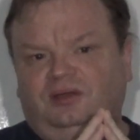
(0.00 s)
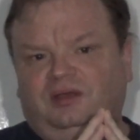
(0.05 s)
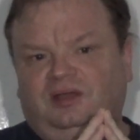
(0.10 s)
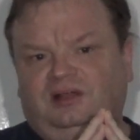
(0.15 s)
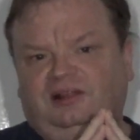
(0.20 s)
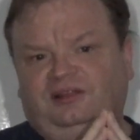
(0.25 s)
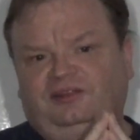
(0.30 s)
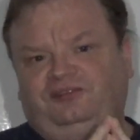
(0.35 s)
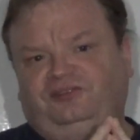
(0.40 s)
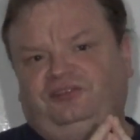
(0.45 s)

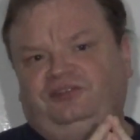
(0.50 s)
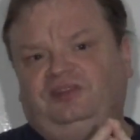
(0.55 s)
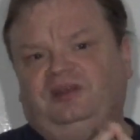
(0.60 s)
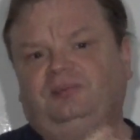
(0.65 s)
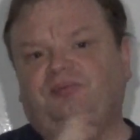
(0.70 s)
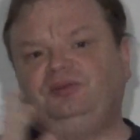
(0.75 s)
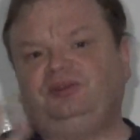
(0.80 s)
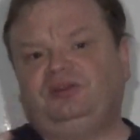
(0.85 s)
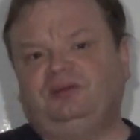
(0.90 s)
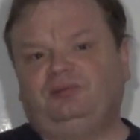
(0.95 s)
At least the
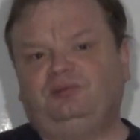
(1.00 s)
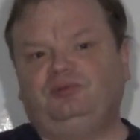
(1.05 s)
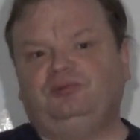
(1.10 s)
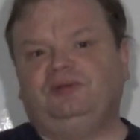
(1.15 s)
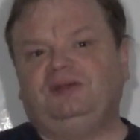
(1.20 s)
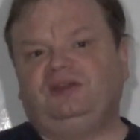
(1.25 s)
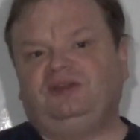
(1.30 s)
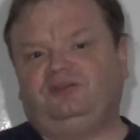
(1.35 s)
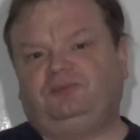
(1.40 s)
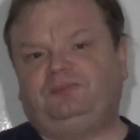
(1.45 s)

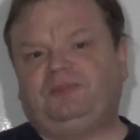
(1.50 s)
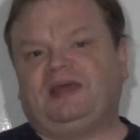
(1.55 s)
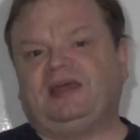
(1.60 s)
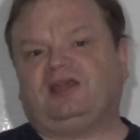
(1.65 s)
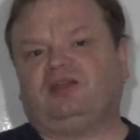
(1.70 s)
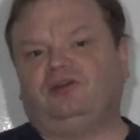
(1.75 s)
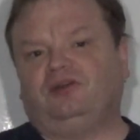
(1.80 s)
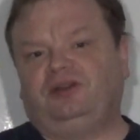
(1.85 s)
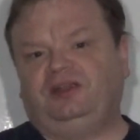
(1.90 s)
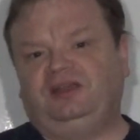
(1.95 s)
WWE is
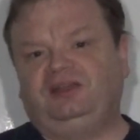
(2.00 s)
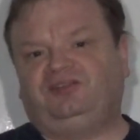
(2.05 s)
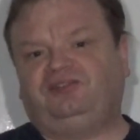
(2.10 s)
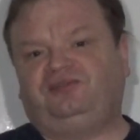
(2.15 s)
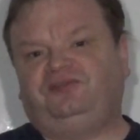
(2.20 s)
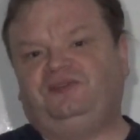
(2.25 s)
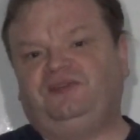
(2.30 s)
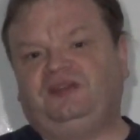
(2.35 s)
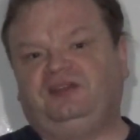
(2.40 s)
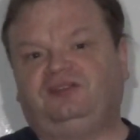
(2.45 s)
back on its
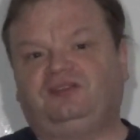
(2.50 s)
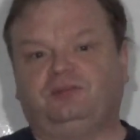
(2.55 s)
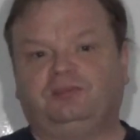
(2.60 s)
feet.